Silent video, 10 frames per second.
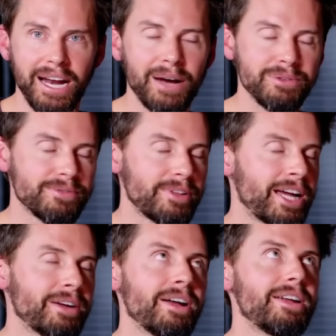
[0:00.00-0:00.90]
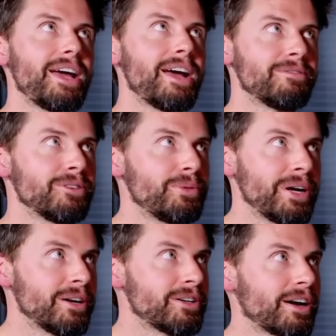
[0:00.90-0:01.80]
And I was flying around
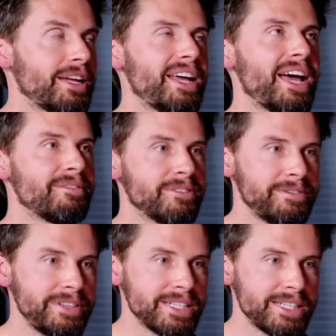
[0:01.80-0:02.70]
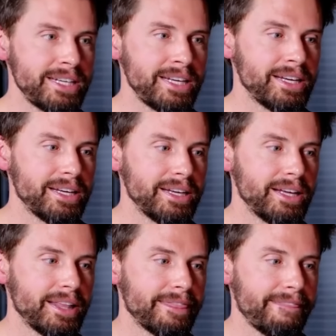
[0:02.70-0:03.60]
everywhere talking to every VC,
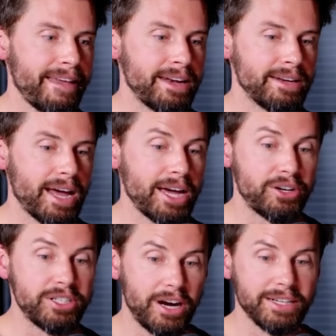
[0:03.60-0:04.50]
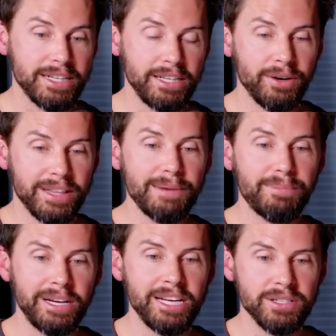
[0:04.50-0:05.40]
and I could talk to, you know, at
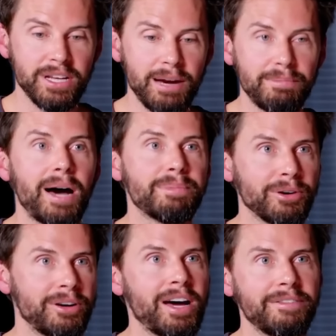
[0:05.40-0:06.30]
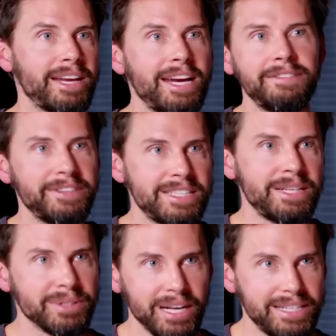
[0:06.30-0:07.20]
that point, Hinge has gotten popular enough that any
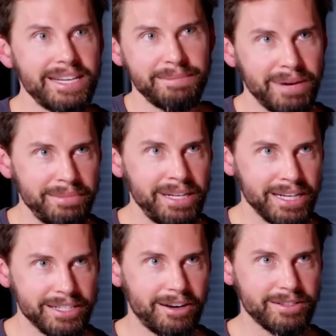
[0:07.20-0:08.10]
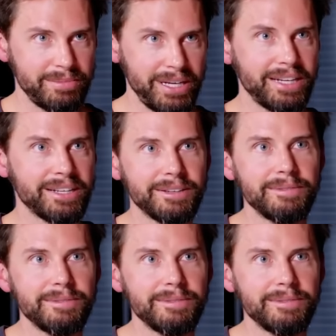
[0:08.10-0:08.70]
VC would like take my meeting and talk to me.